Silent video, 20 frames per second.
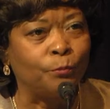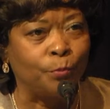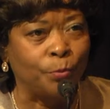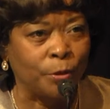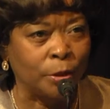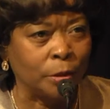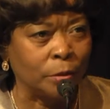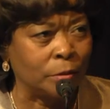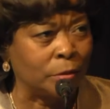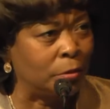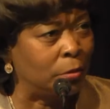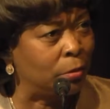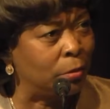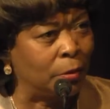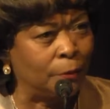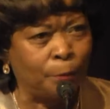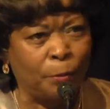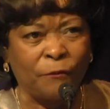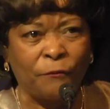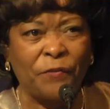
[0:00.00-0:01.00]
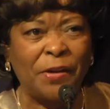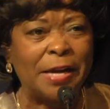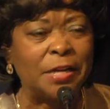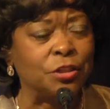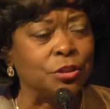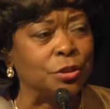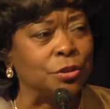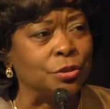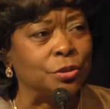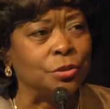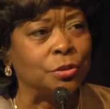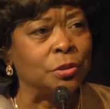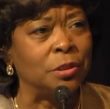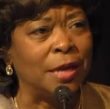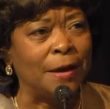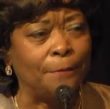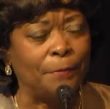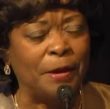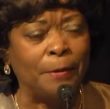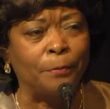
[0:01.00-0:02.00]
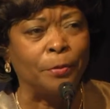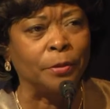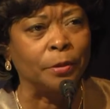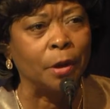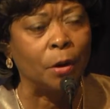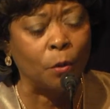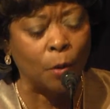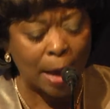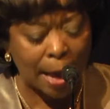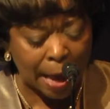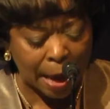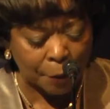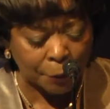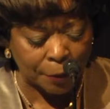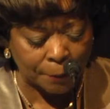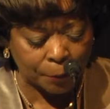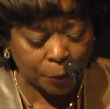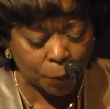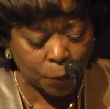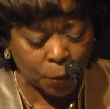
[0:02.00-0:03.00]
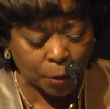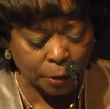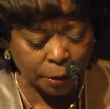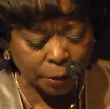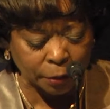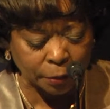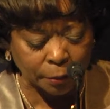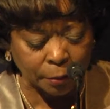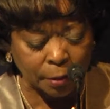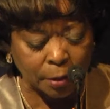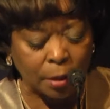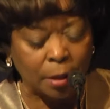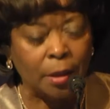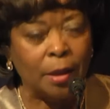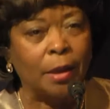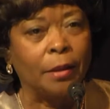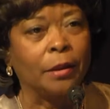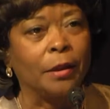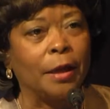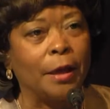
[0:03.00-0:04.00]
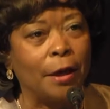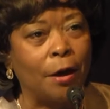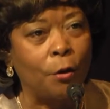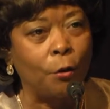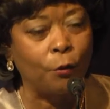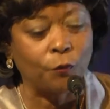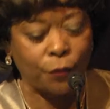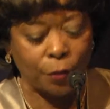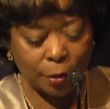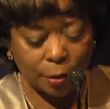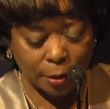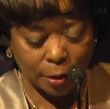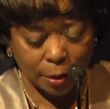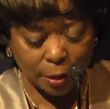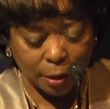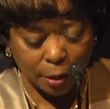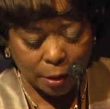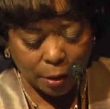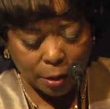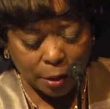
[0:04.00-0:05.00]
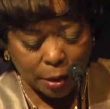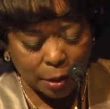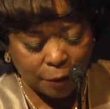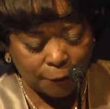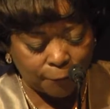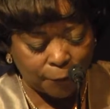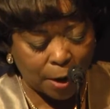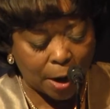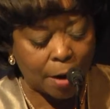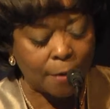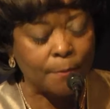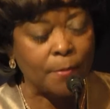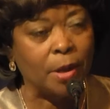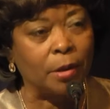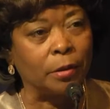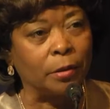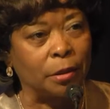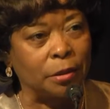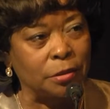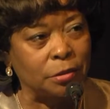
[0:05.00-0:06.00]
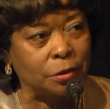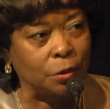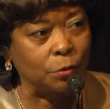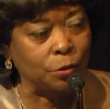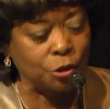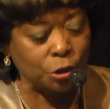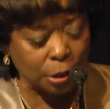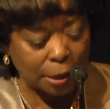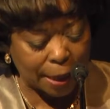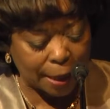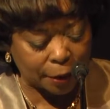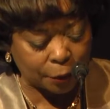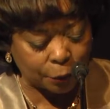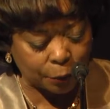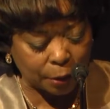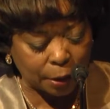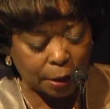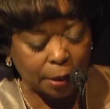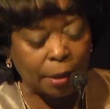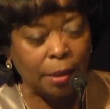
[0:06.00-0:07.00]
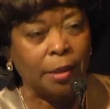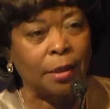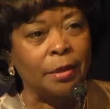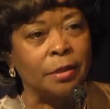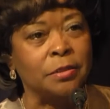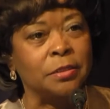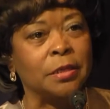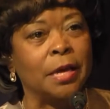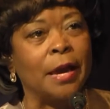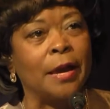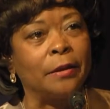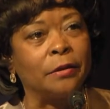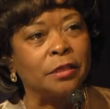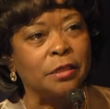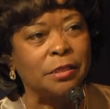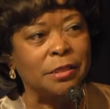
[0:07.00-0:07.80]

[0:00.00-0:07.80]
the profession to let people know how important health, environmental and social equity is, and to